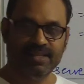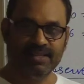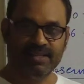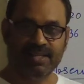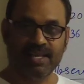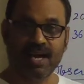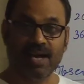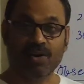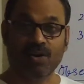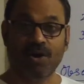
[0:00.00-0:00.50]

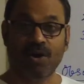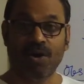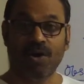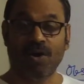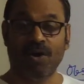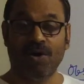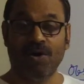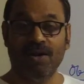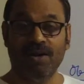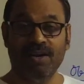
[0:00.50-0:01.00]
They are
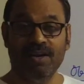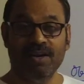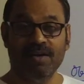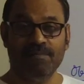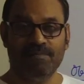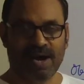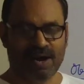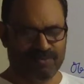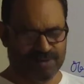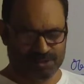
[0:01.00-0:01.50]
all
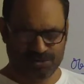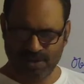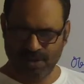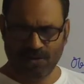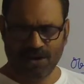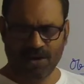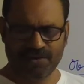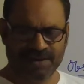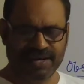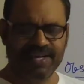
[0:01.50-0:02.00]
powers. You
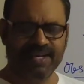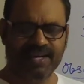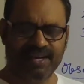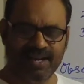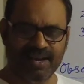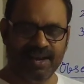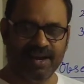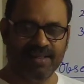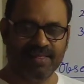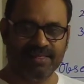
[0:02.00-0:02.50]
have already
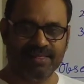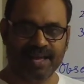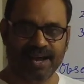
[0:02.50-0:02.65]
learned